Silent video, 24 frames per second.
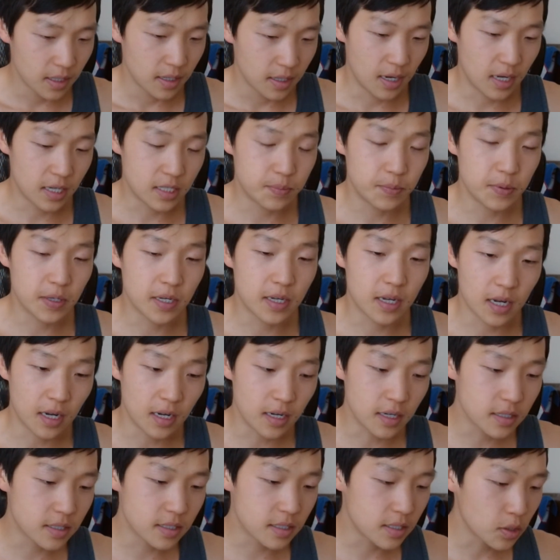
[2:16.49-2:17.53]
It's
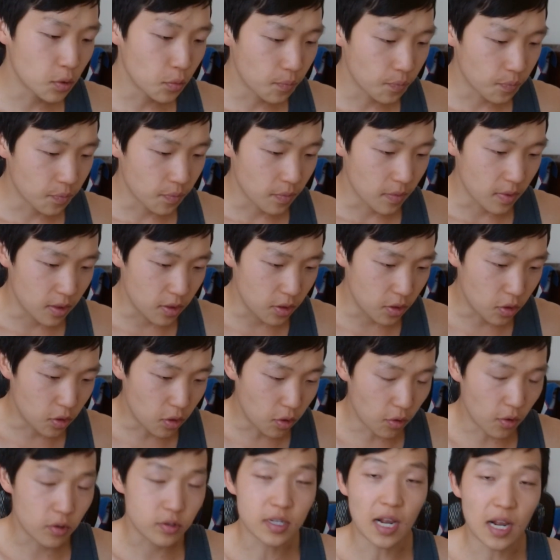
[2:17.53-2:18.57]
because
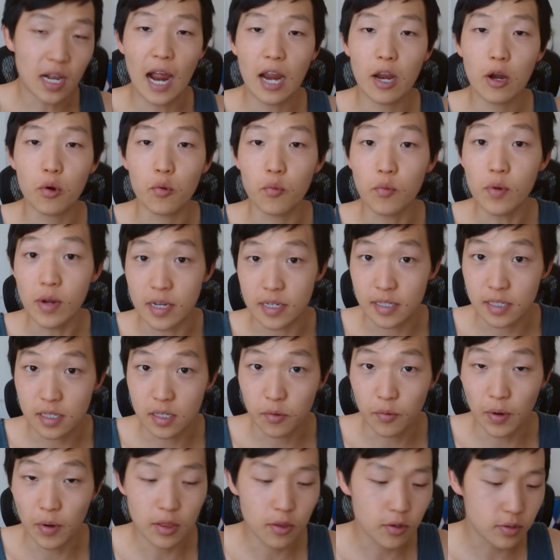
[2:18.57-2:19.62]
there's higher risk, right?